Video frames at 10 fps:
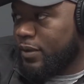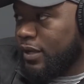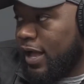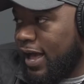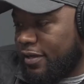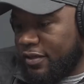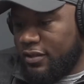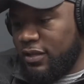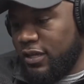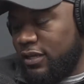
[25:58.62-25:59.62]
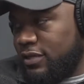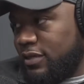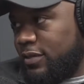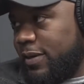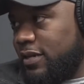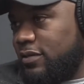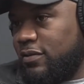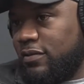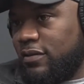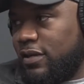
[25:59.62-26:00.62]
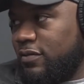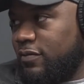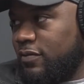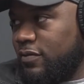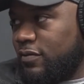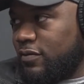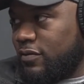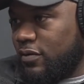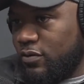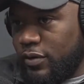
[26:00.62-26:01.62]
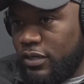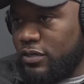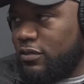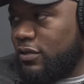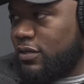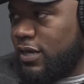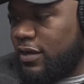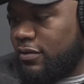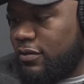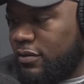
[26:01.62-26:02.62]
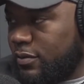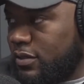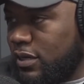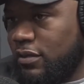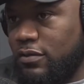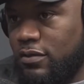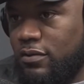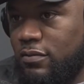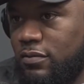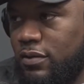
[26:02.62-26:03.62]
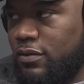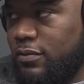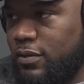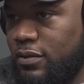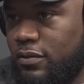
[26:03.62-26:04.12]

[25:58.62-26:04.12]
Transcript: I think the easiest path to success for a new agent is not dealing with sellers, it's dealing with